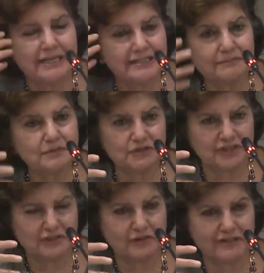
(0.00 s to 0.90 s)
some good
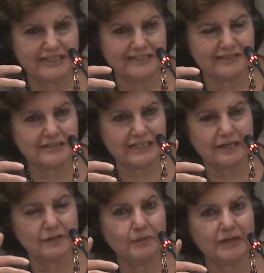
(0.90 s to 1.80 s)
stories to take
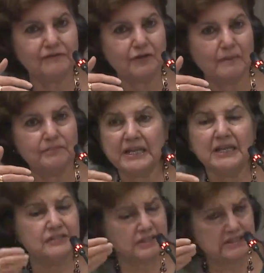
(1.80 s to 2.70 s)
away from.
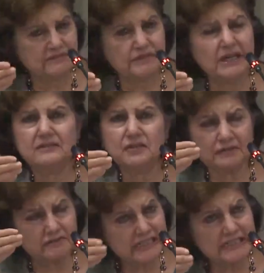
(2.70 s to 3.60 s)
Just not
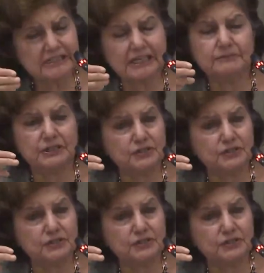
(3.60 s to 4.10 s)
recently, but